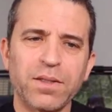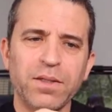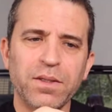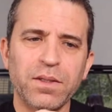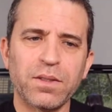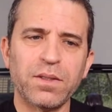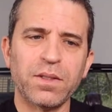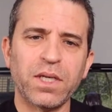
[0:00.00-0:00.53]

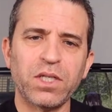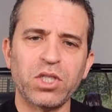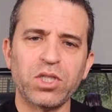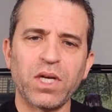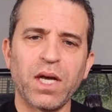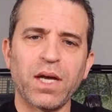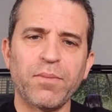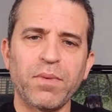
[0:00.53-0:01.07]
So nice
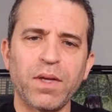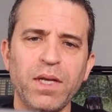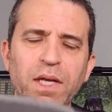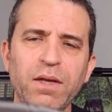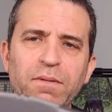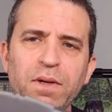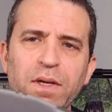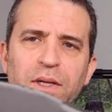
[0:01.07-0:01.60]
job. And
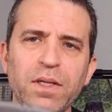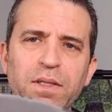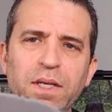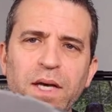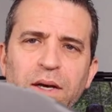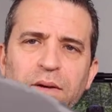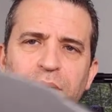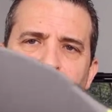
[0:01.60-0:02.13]
even
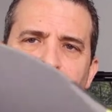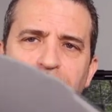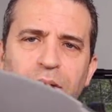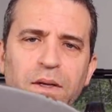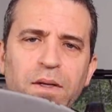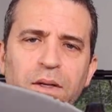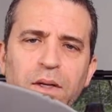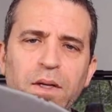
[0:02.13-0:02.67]
down
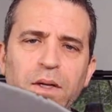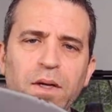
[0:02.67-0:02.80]
here